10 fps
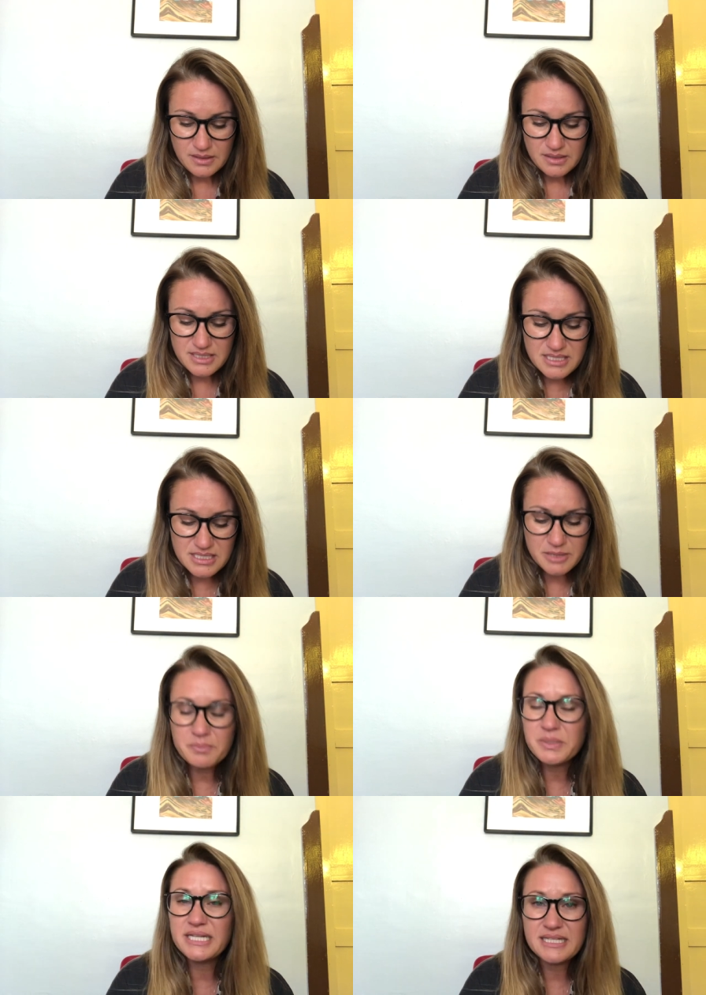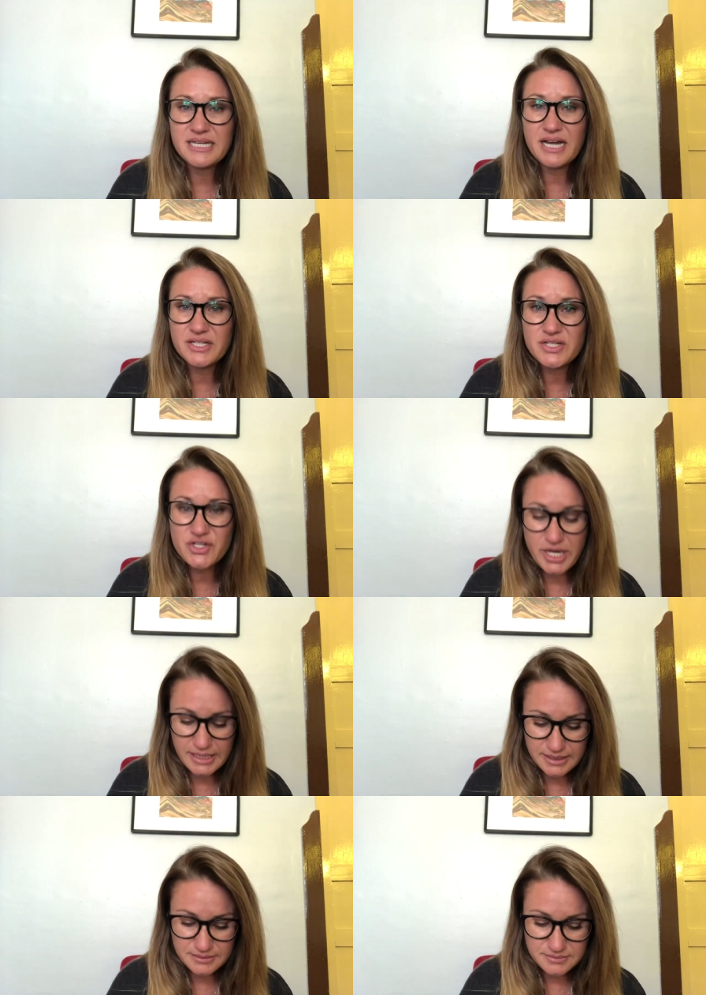This is completely un
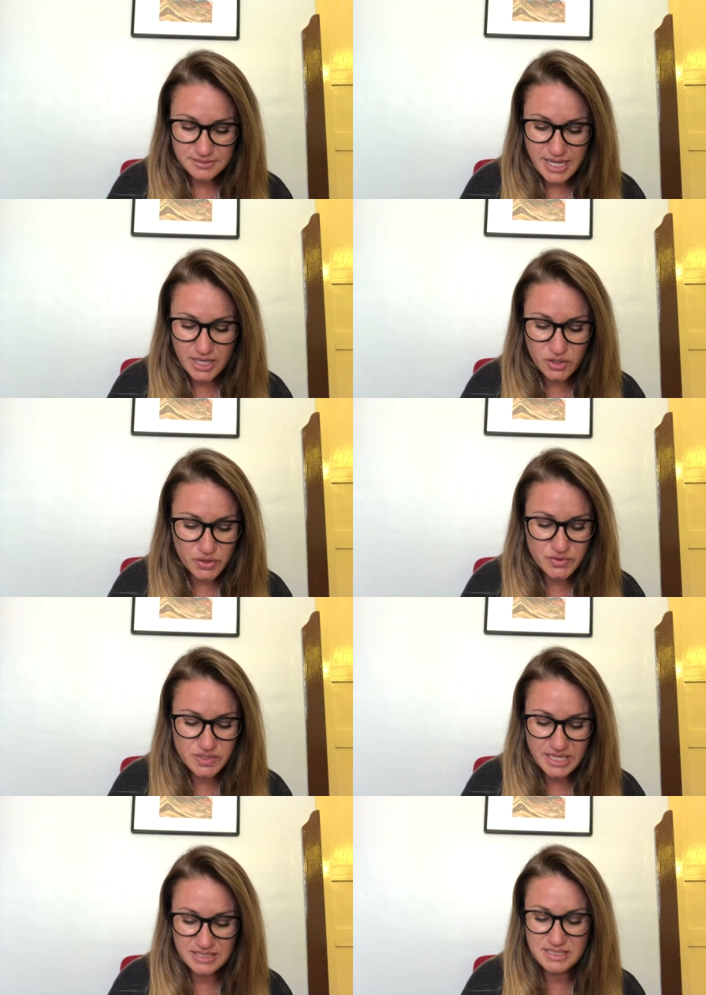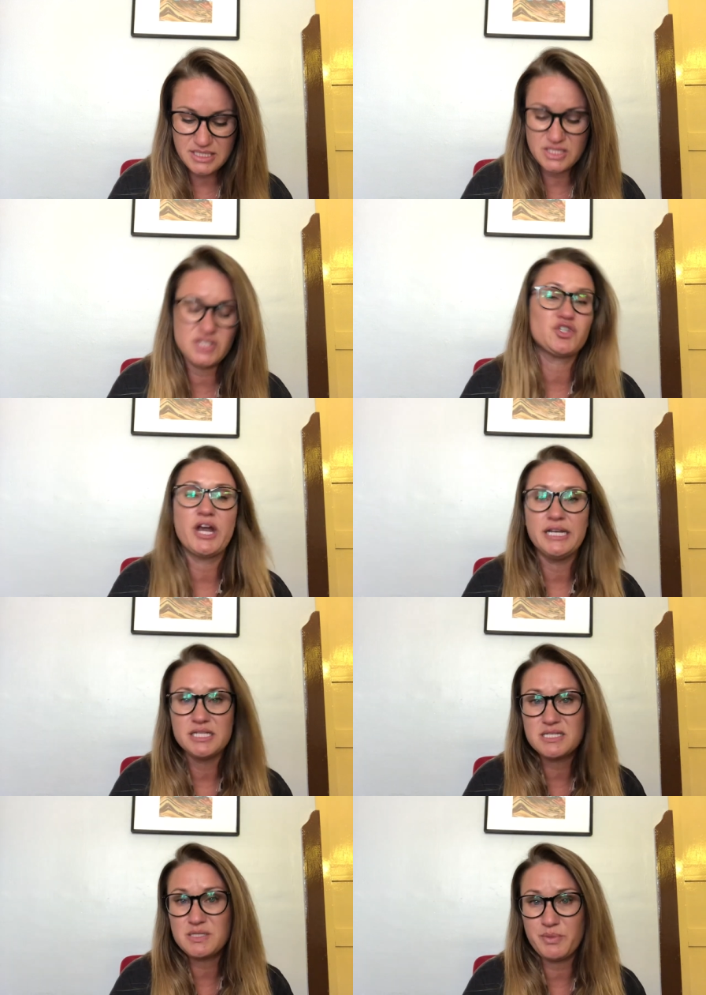Australian and goes against the
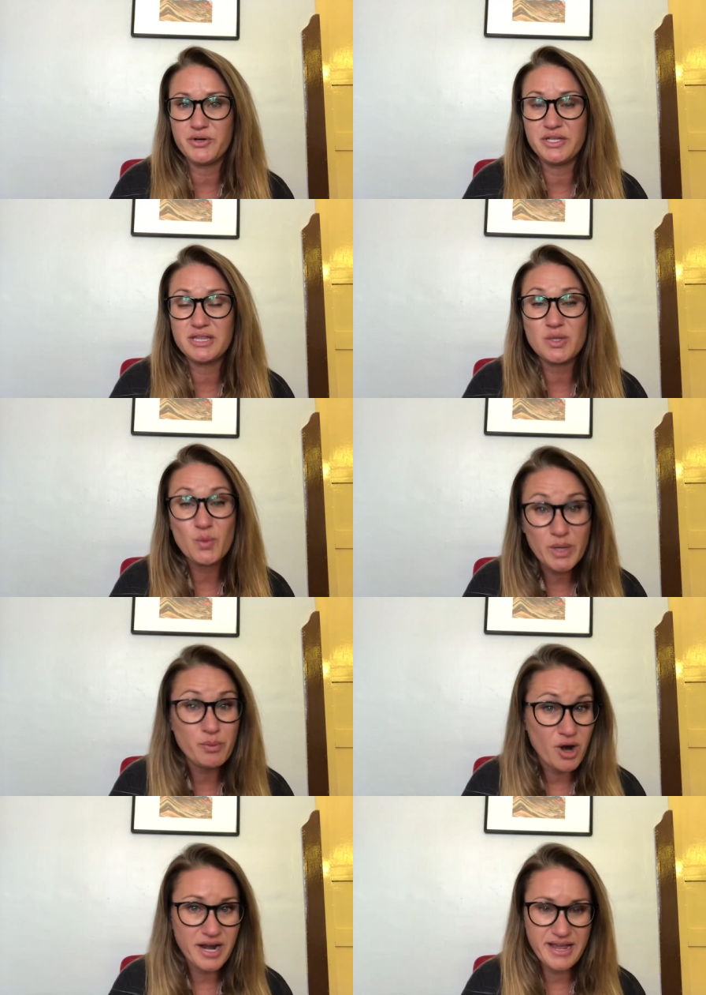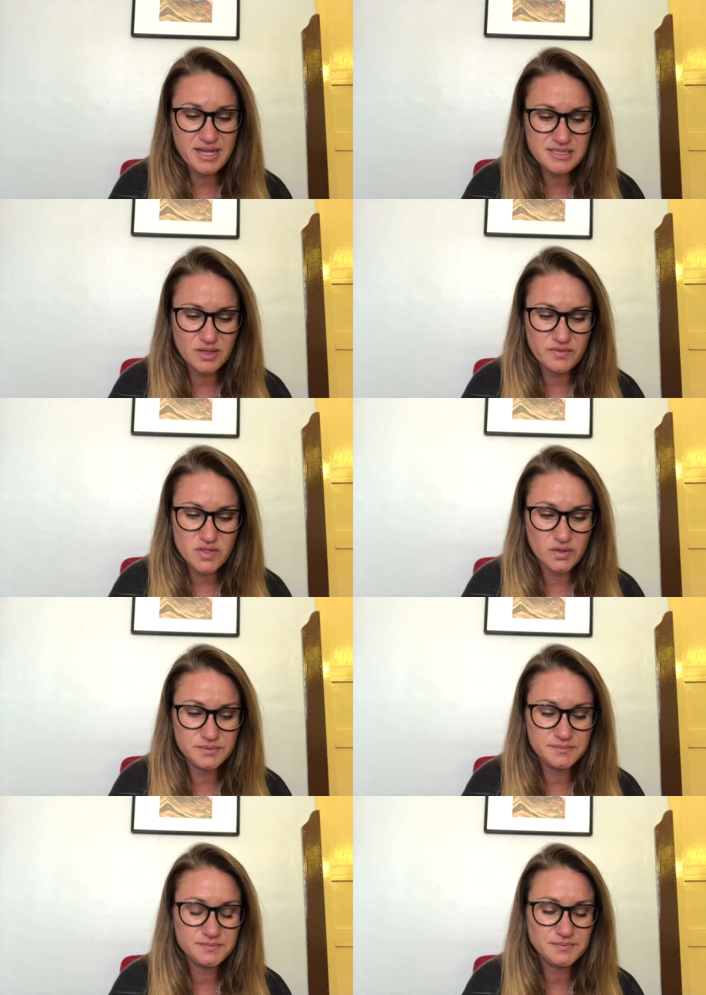Australian spirit that we pride ourselves on.